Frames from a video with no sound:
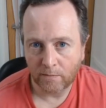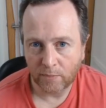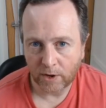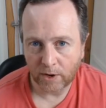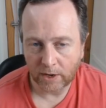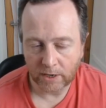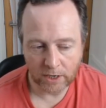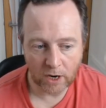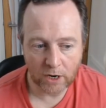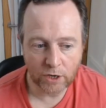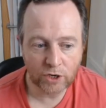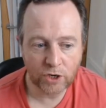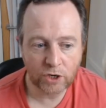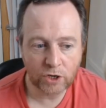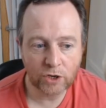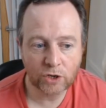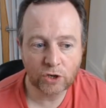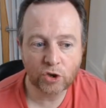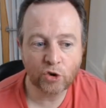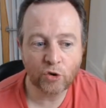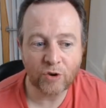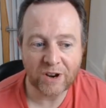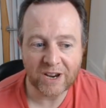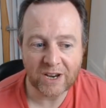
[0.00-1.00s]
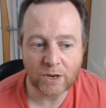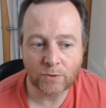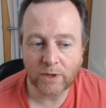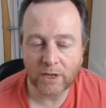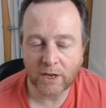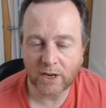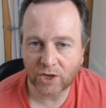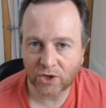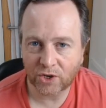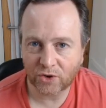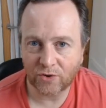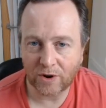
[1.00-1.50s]
but treat
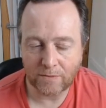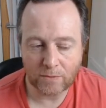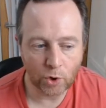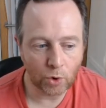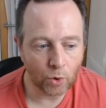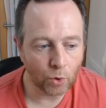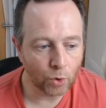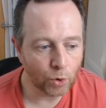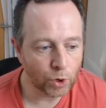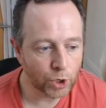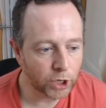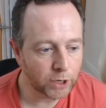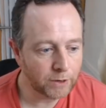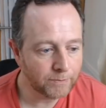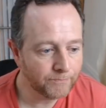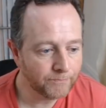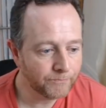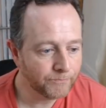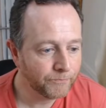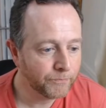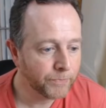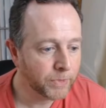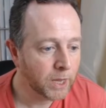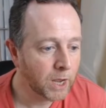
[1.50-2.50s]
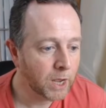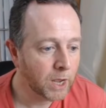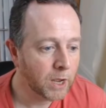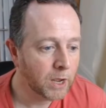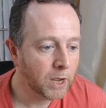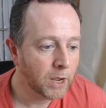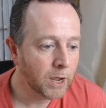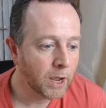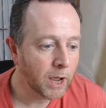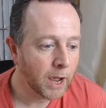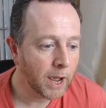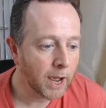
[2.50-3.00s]
with extreme caution.
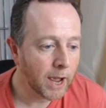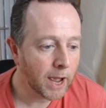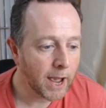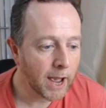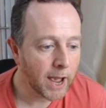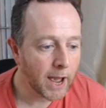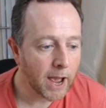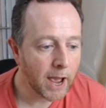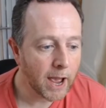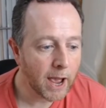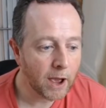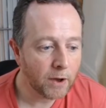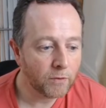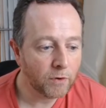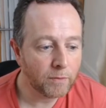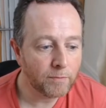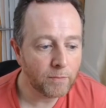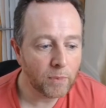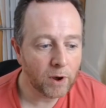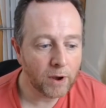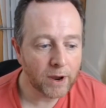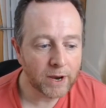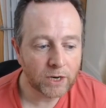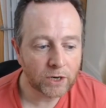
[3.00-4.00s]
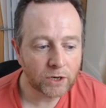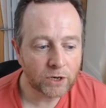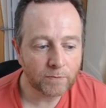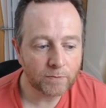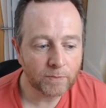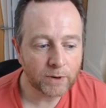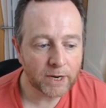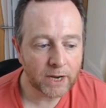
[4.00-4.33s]
Reminder to